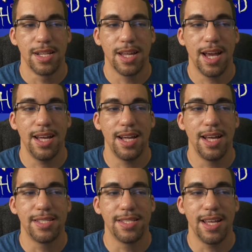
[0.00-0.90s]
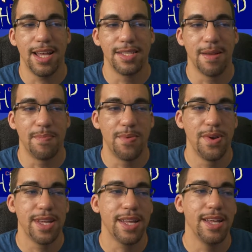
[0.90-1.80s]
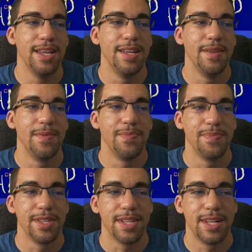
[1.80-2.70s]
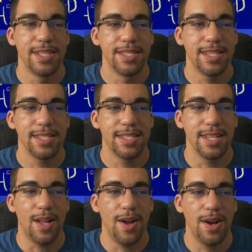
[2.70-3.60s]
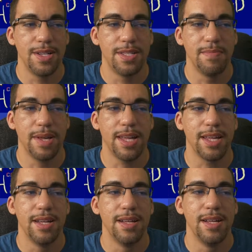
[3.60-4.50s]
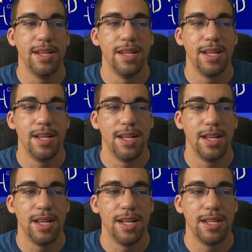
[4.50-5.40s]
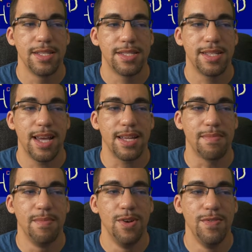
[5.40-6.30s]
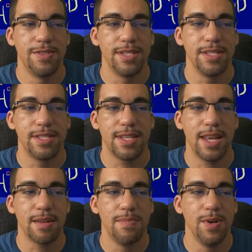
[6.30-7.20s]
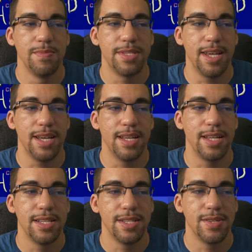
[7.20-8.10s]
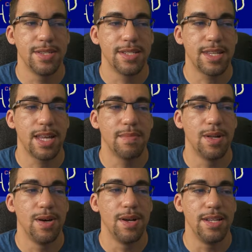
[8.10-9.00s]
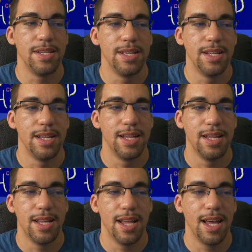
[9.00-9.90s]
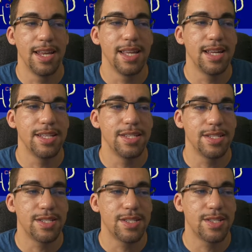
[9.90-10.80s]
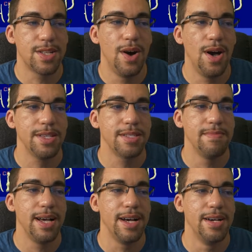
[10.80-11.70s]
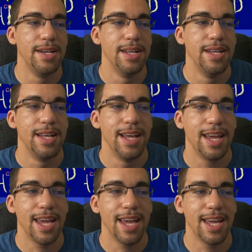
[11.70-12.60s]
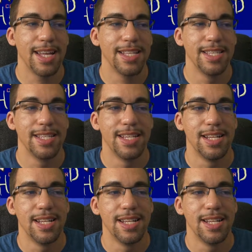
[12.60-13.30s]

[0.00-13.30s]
Guile has a pretty consistent, hard to beat Sonic moves, Sonic boom set. You just keep going, and he could just toss him out. And